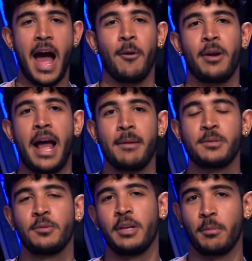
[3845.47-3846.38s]
I would
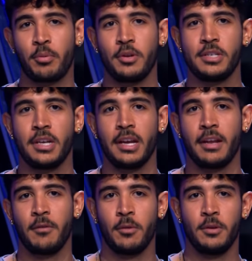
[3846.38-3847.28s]
absolutely appreciate if
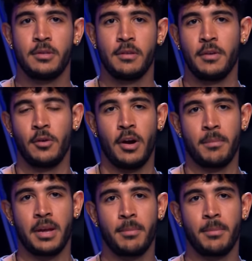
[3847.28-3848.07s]
you would use the veto on